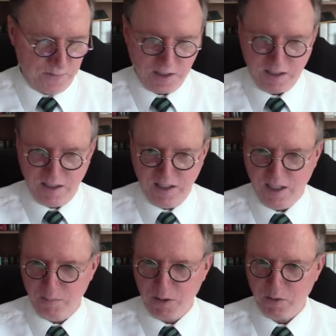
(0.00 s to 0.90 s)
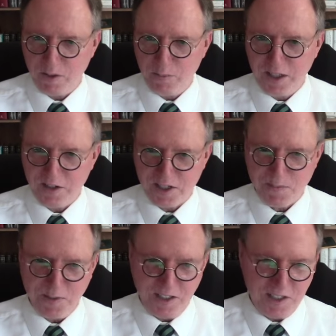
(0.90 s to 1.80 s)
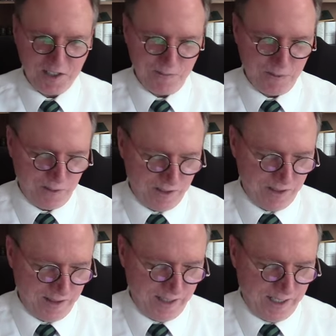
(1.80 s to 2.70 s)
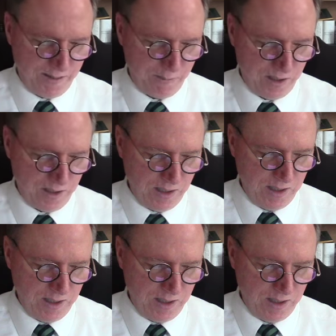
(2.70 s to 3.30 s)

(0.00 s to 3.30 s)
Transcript: Rick can help me with a better explanation for that, but